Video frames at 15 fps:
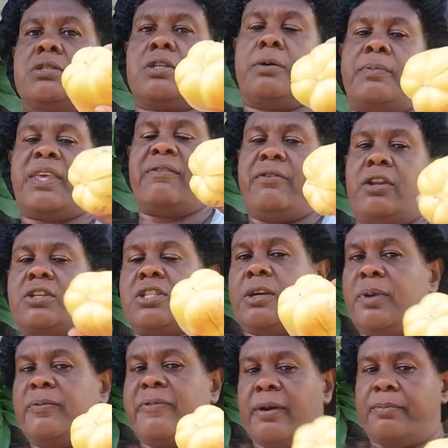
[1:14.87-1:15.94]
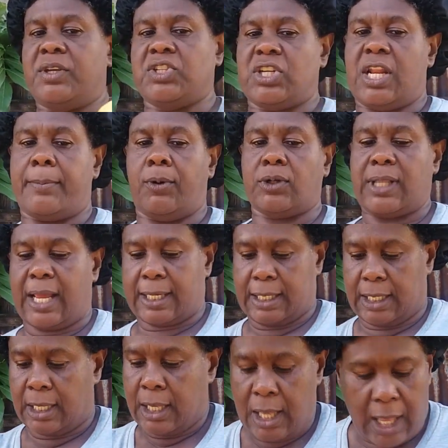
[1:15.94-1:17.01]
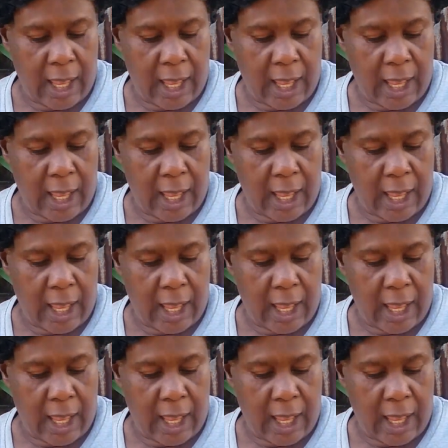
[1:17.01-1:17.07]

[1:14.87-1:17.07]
you giving you some information about Aki.